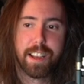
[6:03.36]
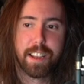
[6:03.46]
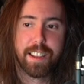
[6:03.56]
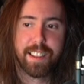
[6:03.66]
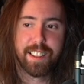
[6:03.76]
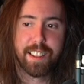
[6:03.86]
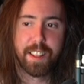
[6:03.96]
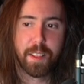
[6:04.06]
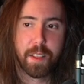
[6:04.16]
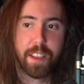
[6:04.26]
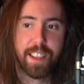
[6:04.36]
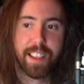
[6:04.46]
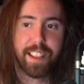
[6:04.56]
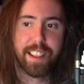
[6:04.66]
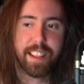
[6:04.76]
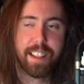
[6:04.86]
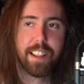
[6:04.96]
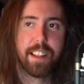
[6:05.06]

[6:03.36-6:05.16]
Nobody speaks.